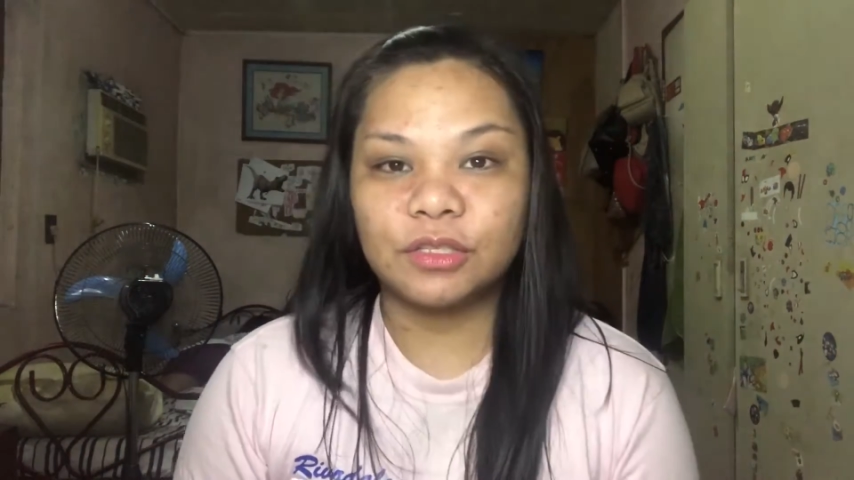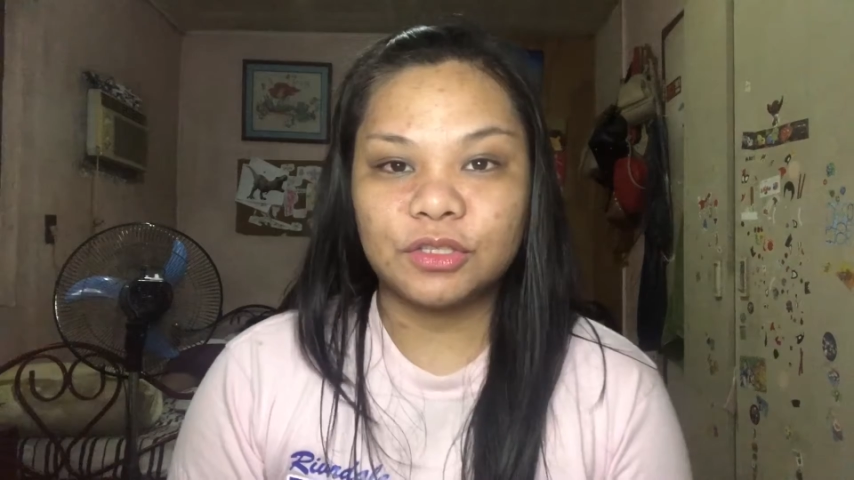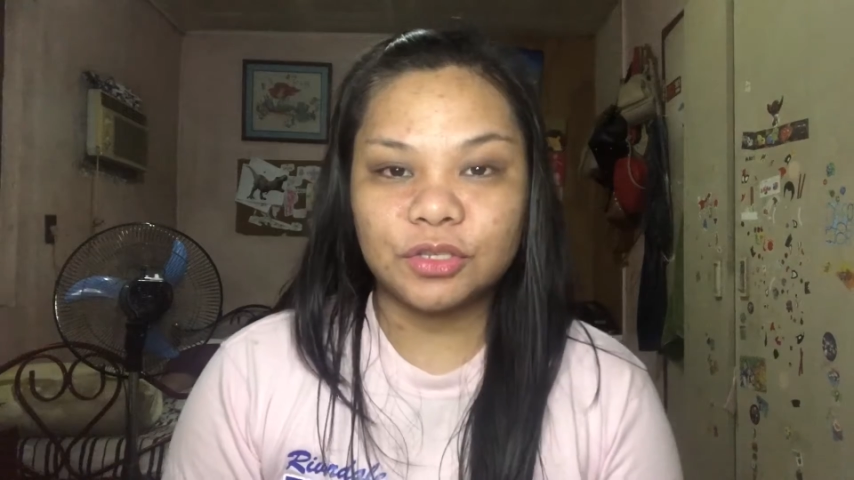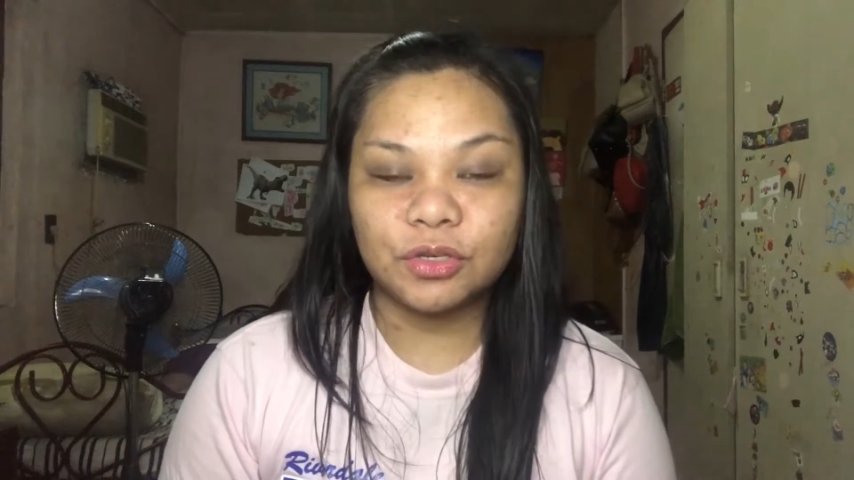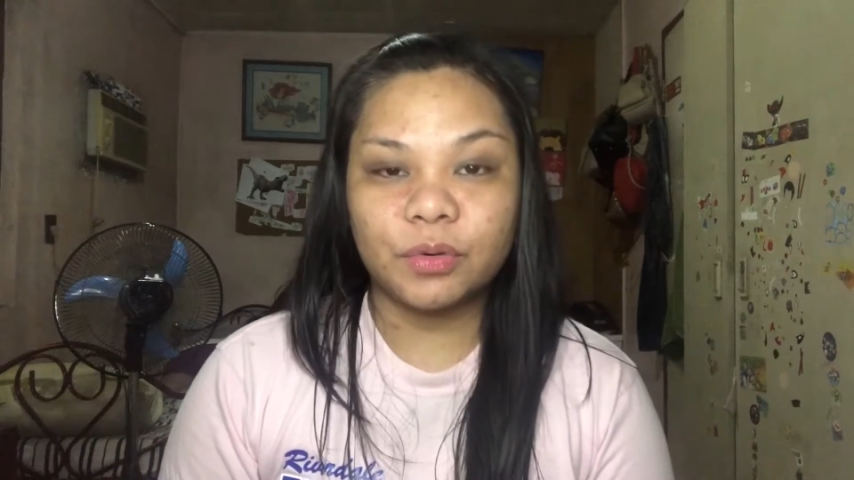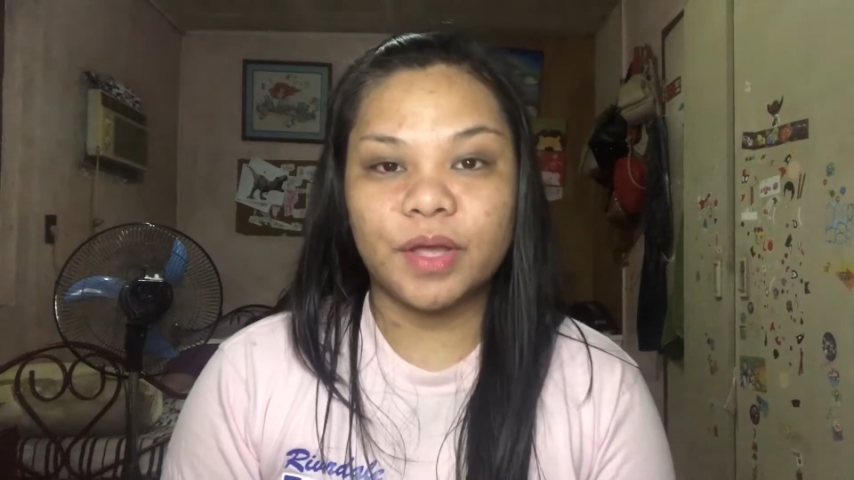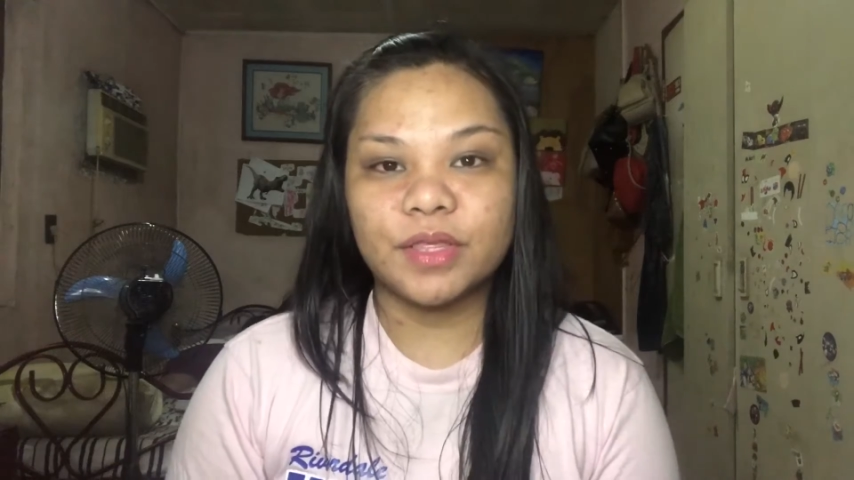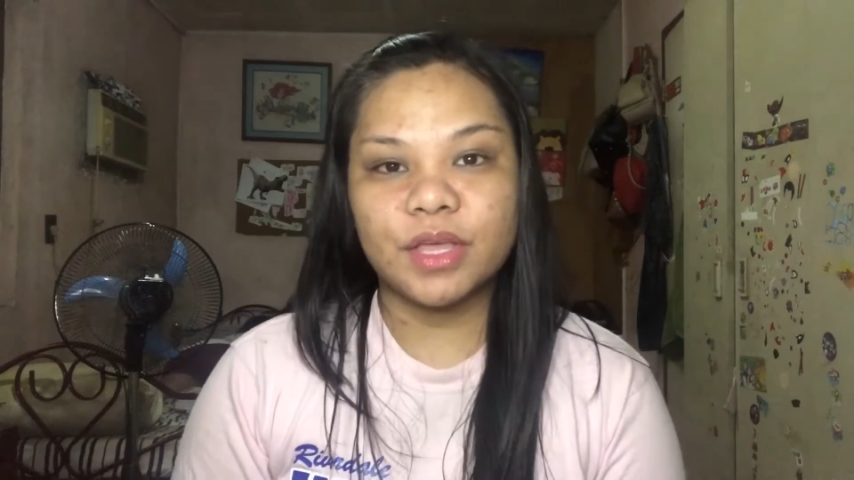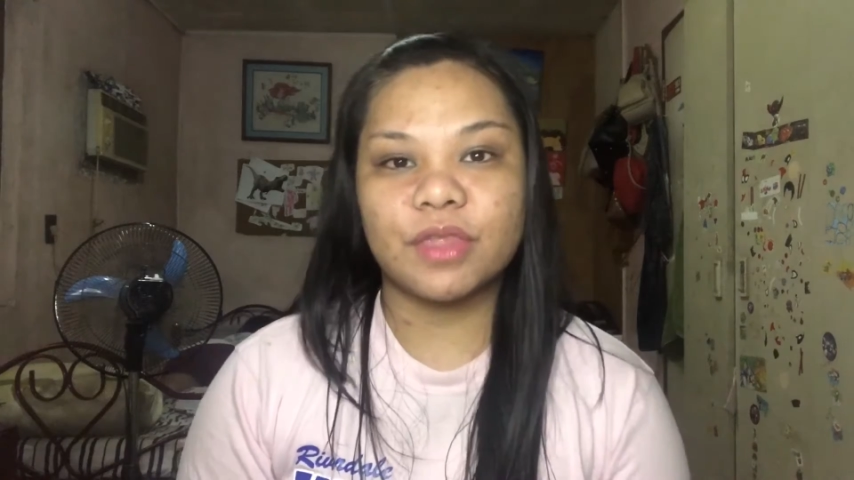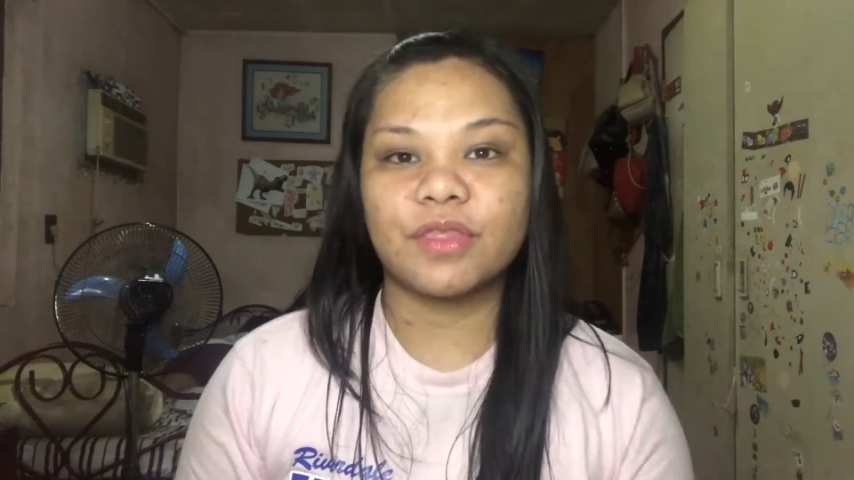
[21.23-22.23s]
do
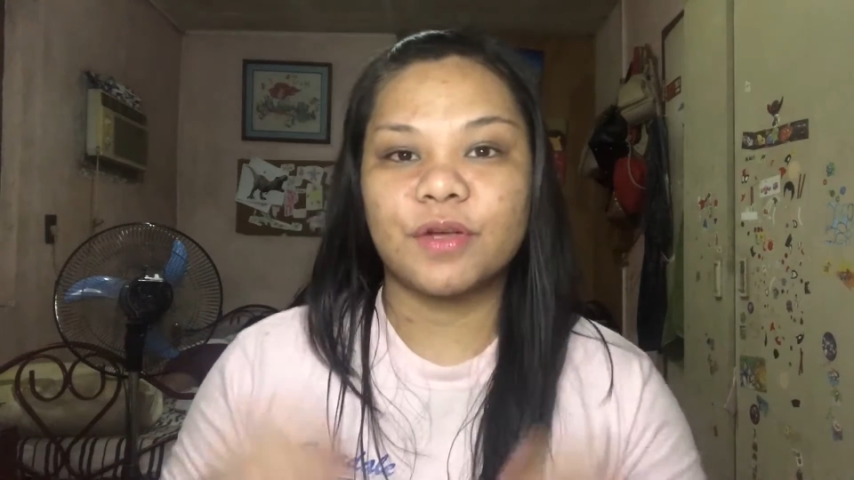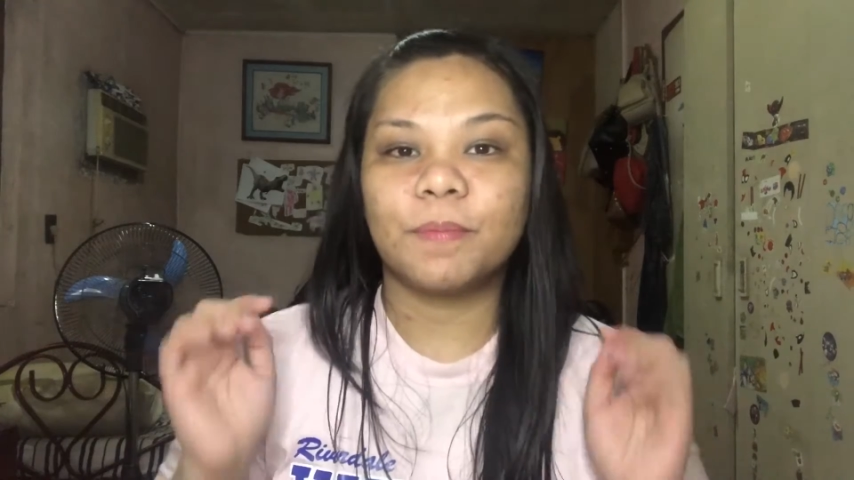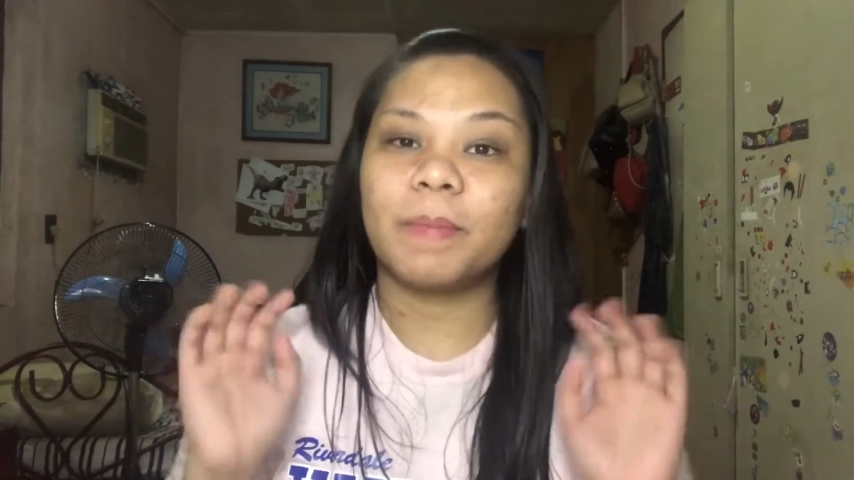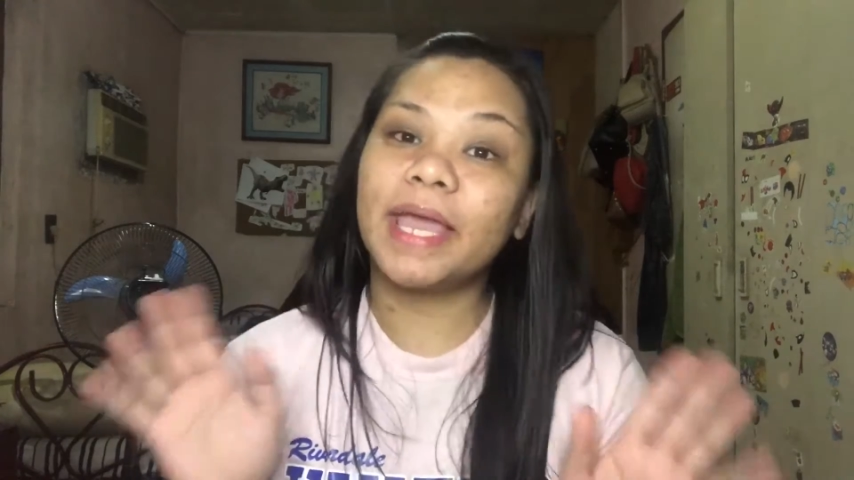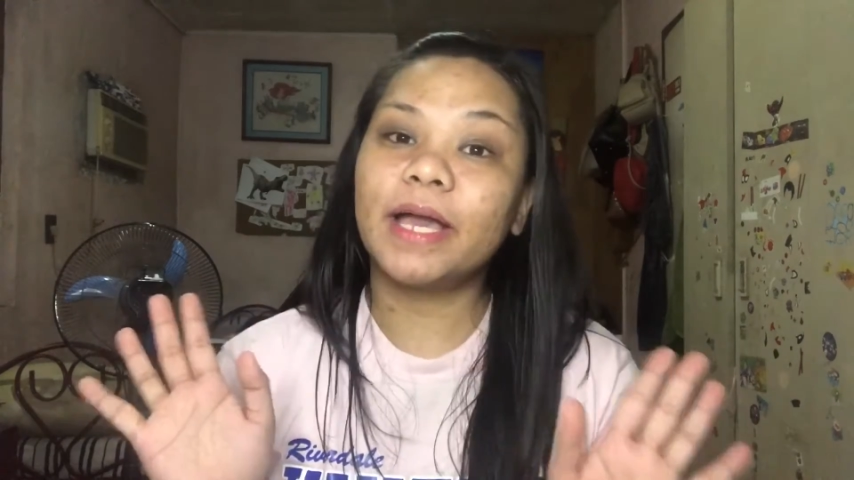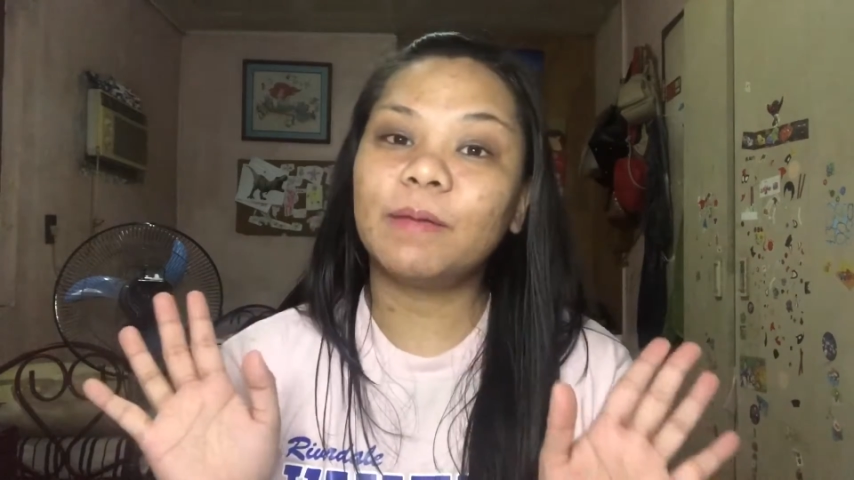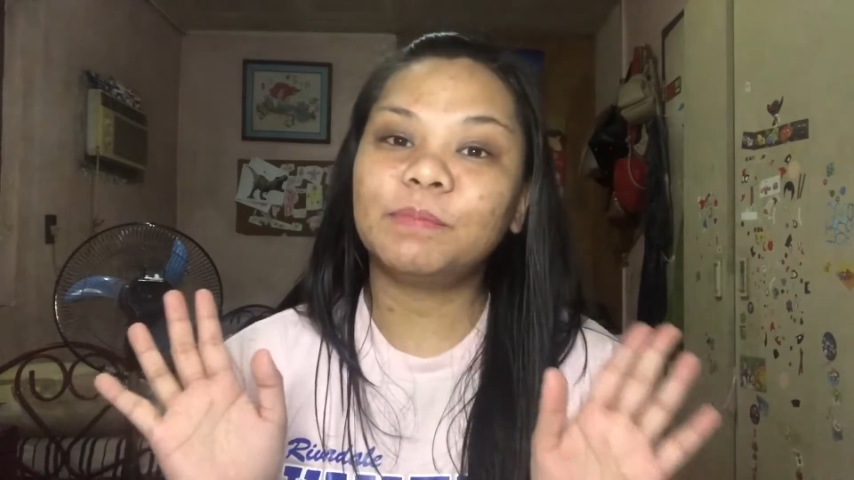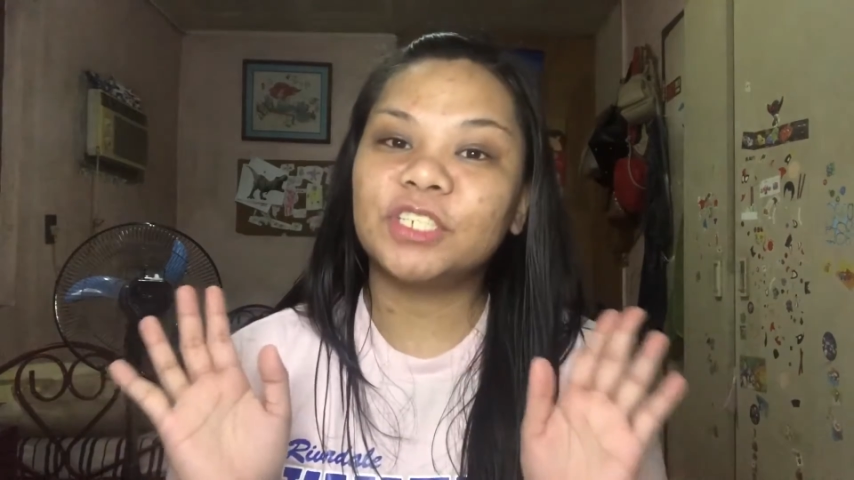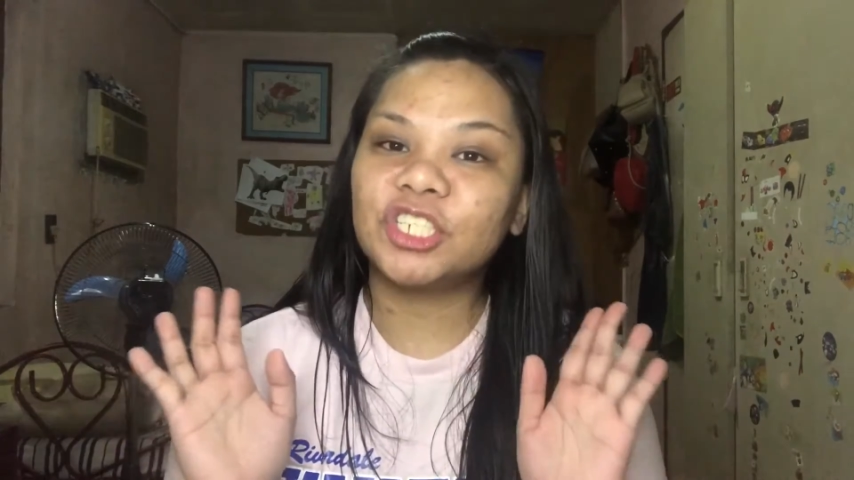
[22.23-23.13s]
another makeup